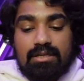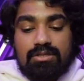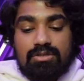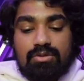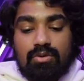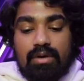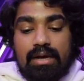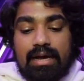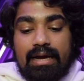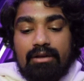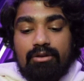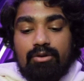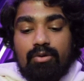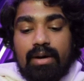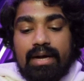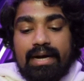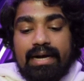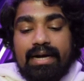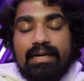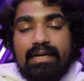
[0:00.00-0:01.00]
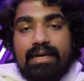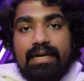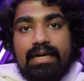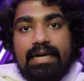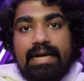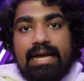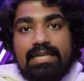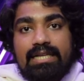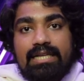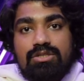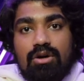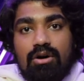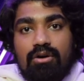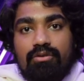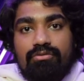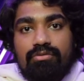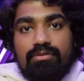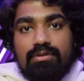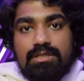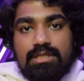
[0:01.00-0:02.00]
So you are at index
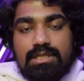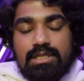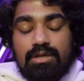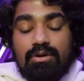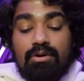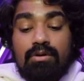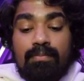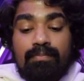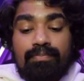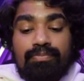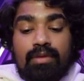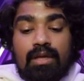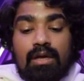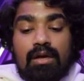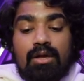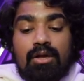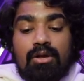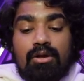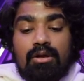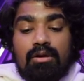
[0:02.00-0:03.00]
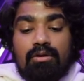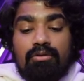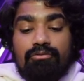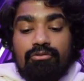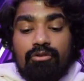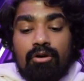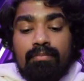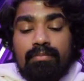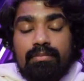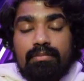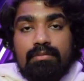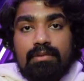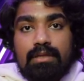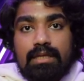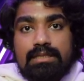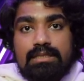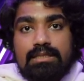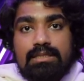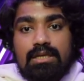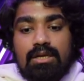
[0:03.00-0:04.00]
of 0. From
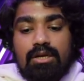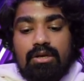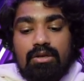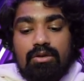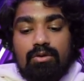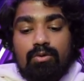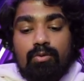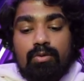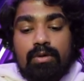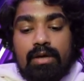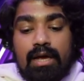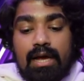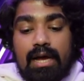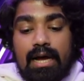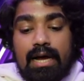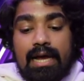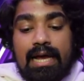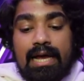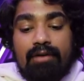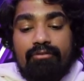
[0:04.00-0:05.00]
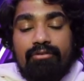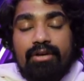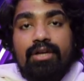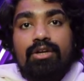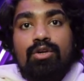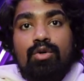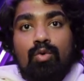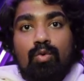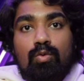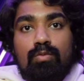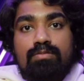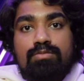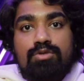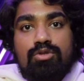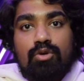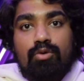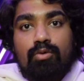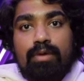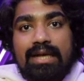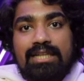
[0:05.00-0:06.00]
this you are having 2,
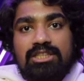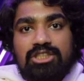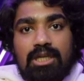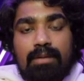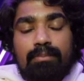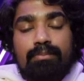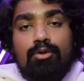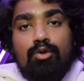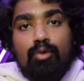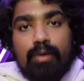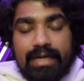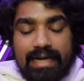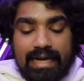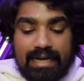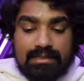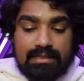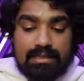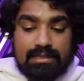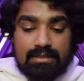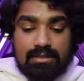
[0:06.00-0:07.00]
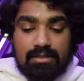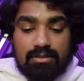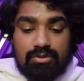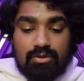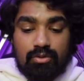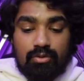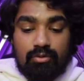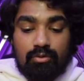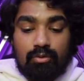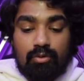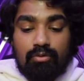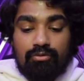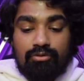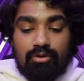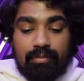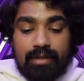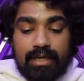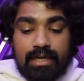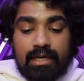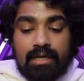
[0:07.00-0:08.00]
so you can jump 2 indexes. So you go
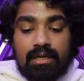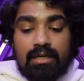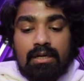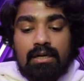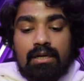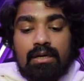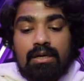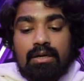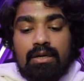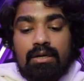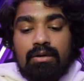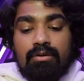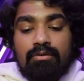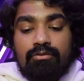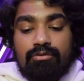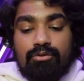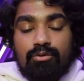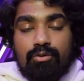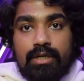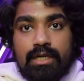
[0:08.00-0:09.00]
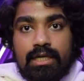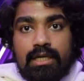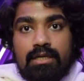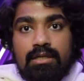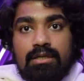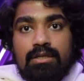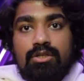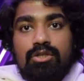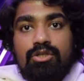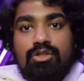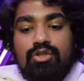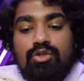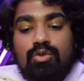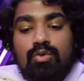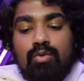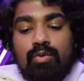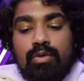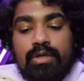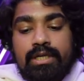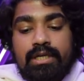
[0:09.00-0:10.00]
from here to here
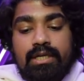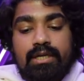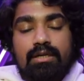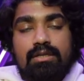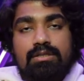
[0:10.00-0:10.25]
to here.